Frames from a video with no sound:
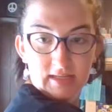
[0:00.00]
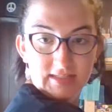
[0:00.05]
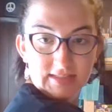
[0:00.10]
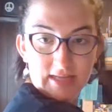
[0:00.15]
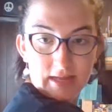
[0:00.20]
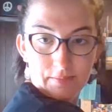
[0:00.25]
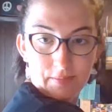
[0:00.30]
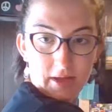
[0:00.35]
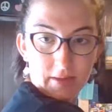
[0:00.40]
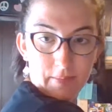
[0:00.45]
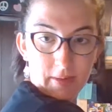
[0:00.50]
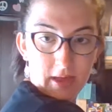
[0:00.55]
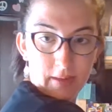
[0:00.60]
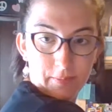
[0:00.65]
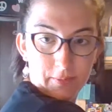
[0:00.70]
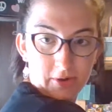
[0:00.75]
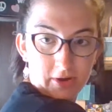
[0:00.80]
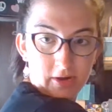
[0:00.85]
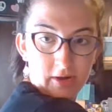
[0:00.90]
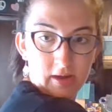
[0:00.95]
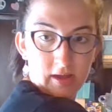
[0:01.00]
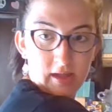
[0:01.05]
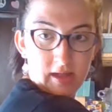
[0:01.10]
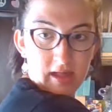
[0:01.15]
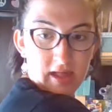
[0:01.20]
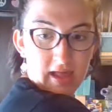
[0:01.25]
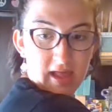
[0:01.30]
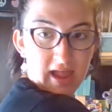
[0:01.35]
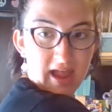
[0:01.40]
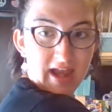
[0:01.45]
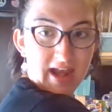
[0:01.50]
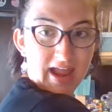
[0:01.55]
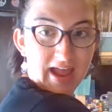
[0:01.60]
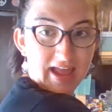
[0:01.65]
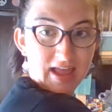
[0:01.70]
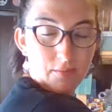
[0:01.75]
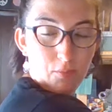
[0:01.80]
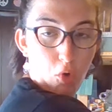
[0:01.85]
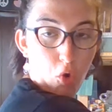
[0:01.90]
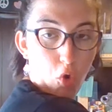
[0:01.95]
is on my paper, and I
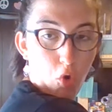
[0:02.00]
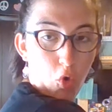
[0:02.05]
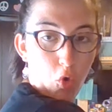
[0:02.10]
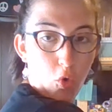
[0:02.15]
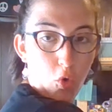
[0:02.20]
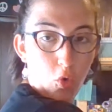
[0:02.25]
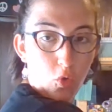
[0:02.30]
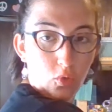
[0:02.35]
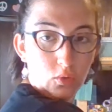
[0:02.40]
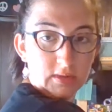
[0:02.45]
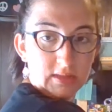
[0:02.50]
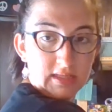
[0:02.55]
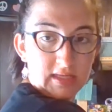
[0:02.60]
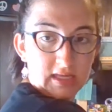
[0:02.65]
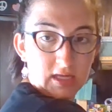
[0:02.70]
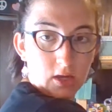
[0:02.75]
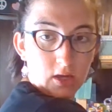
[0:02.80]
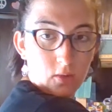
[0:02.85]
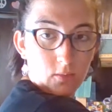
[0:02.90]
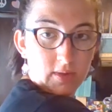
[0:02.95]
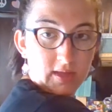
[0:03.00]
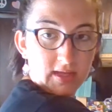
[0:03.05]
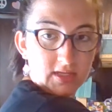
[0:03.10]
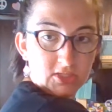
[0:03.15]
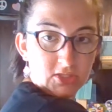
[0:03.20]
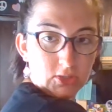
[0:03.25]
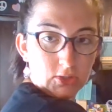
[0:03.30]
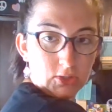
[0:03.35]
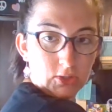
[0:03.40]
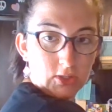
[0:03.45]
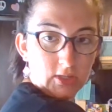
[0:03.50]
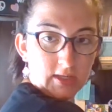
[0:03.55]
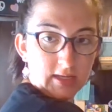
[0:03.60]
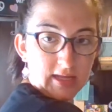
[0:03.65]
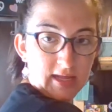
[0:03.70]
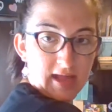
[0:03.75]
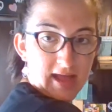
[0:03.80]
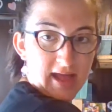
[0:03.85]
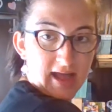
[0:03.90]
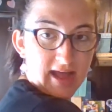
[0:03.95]
am only going to look
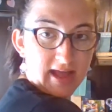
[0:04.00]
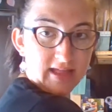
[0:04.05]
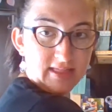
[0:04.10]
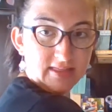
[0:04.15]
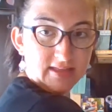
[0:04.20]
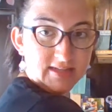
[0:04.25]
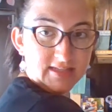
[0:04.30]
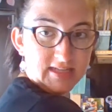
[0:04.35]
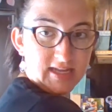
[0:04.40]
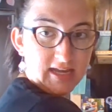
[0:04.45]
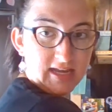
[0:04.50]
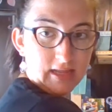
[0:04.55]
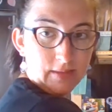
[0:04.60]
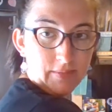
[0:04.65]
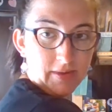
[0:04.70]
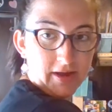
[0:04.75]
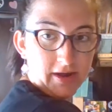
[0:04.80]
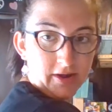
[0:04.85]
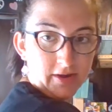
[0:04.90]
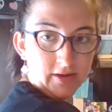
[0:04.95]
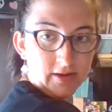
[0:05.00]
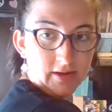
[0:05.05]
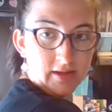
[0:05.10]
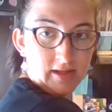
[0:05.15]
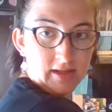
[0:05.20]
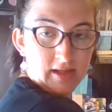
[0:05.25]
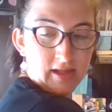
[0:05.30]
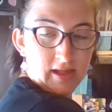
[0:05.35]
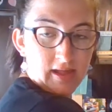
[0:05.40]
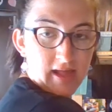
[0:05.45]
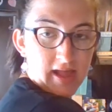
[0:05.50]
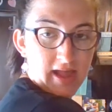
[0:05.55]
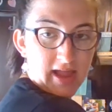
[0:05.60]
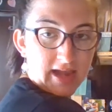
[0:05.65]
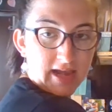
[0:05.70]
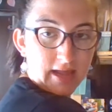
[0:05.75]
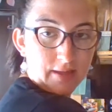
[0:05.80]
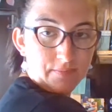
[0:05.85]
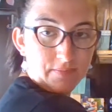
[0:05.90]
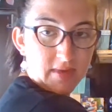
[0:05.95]
at the teddy bear, and
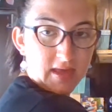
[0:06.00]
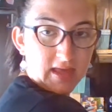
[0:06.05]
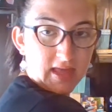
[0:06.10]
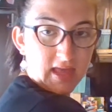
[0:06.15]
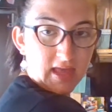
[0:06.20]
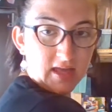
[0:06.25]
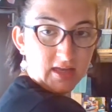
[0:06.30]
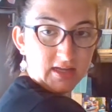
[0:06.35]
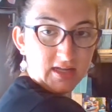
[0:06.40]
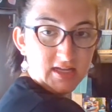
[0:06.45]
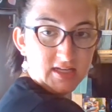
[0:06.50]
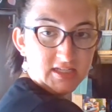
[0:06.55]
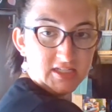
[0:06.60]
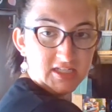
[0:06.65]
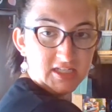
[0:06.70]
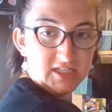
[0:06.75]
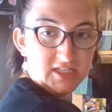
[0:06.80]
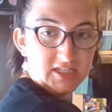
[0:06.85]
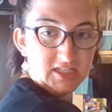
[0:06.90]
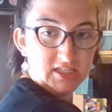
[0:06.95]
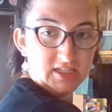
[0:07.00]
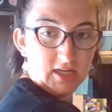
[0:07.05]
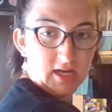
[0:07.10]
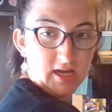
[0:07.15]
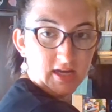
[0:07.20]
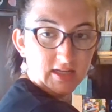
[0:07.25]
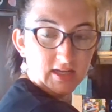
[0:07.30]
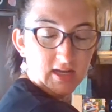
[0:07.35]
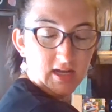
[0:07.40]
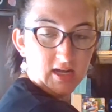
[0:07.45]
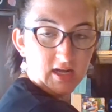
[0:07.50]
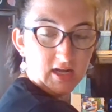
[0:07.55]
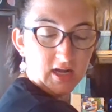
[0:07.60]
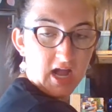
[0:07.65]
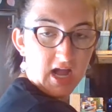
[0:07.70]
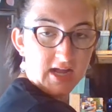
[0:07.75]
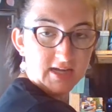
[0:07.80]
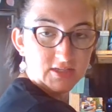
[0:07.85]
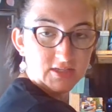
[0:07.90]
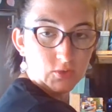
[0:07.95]
I'm making a
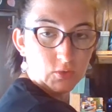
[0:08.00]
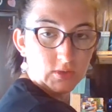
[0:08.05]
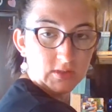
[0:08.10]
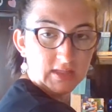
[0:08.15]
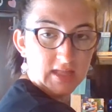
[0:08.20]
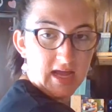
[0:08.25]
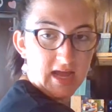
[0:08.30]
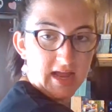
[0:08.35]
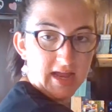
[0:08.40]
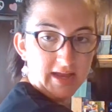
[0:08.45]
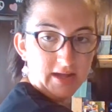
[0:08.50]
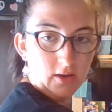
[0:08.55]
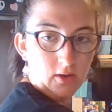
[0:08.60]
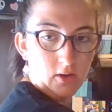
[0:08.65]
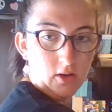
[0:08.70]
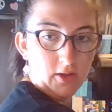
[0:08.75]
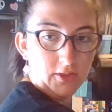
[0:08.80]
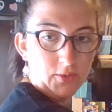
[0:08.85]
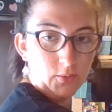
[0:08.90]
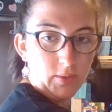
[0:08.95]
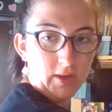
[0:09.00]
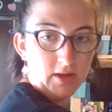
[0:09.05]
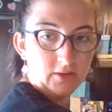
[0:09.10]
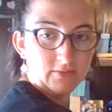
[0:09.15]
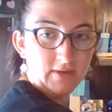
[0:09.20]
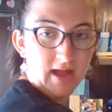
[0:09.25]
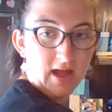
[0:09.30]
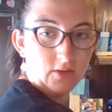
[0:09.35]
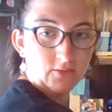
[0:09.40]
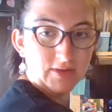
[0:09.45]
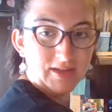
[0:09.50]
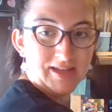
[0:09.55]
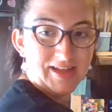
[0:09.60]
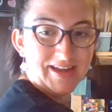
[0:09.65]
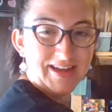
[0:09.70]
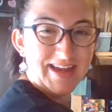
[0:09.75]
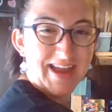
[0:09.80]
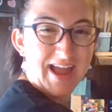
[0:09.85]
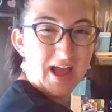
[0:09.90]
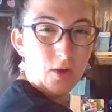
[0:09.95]
contour line all the way around.
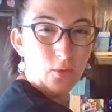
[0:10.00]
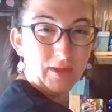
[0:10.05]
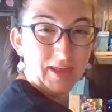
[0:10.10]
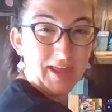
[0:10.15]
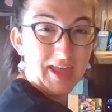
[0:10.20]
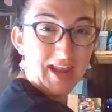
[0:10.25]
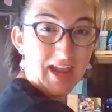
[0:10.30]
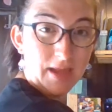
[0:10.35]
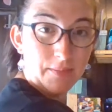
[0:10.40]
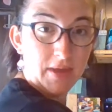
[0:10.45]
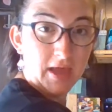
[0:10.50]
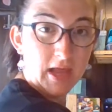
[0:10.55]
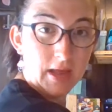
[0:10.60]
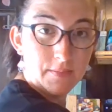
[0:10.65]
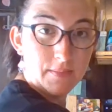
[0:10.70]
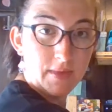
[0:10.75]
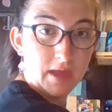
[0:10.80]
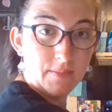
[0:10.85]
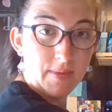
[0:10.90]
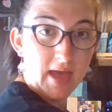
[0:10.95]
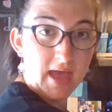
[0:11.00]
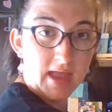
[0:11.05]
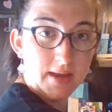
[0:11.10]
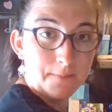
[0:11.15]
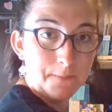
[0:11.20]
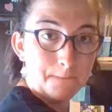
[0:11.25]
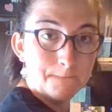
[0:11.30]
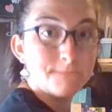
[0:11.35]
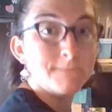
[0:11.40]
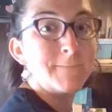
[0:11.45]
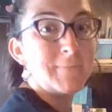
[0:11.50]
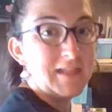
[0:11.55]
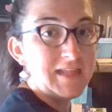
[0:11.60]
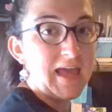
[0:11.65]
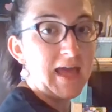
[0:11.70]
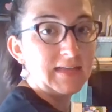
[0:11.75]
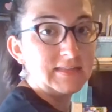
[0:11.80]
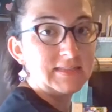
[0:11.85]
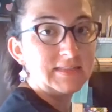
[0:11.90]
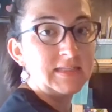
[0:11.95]
Now, can I pick up my pen?
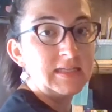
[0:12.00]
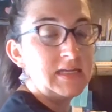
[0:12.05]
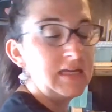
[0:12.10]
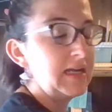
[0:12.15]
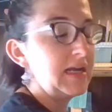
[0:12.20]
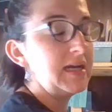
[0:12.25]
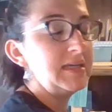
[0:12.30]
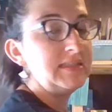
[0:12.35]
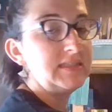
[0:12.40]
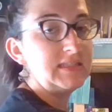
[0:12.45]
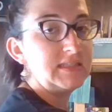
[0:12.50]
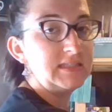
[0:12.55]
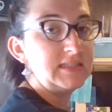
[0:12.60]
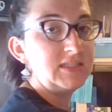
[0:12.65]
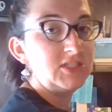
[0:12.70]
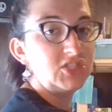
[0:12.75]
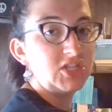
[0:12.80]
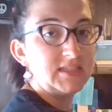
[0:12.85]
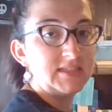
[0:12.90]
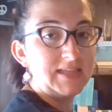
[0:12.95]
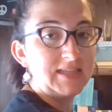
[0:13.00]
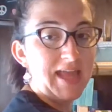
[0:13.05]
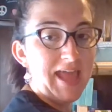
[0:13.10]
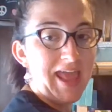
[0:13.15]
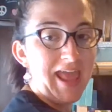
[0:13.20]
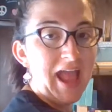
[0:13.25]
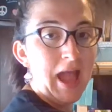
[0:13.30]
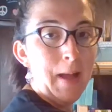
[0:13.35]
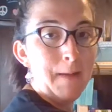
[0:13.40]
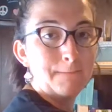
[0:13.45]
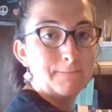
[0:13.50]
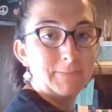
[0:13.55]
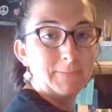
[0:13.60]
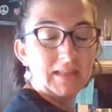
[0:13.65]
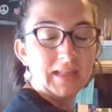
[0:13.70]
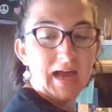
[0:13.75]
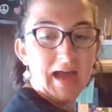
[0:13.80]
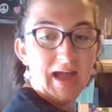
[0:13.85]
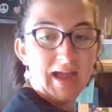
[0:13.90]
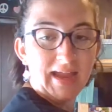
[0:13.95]
Yes, because this is just a
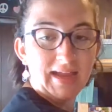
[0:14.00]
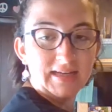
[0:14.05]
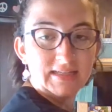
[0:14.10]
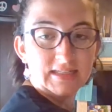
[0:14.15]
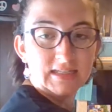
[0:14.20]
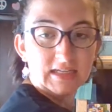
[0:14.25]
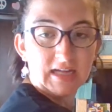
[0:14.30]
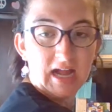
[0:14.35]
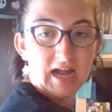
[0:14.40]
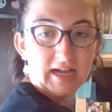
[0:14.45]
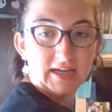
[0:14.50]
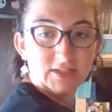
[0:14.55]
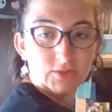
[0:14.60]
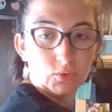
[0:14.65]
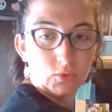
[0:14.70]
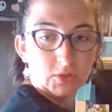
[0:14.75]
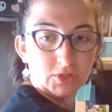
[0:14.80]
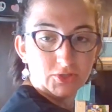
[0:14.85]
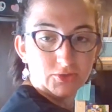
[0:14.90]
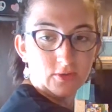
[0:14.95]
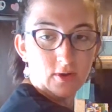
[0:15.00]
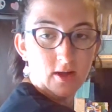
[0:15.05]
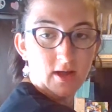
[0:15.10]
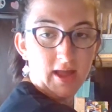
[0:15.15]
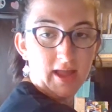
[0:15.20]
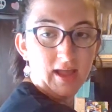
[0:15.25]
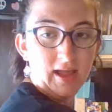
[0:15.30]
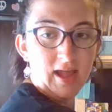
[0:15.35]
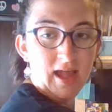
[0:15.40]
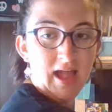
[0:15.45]
blind contour drawing.